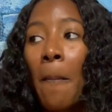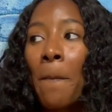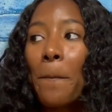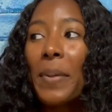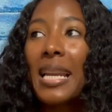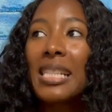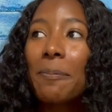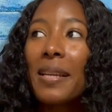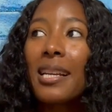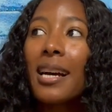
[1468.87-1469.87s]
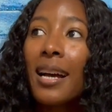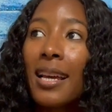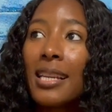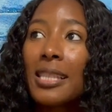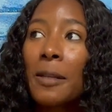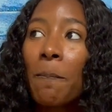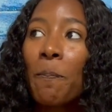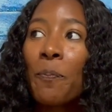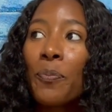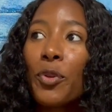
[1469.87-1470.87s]
But it's because
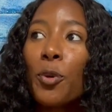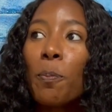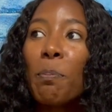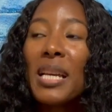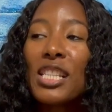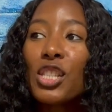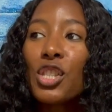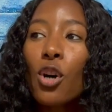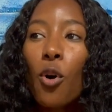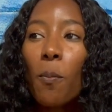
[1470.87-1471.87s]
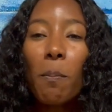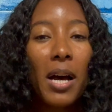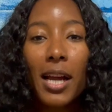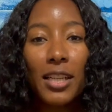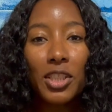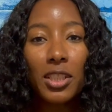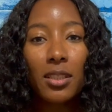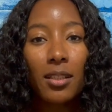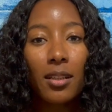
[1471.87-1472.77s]
you miss so much.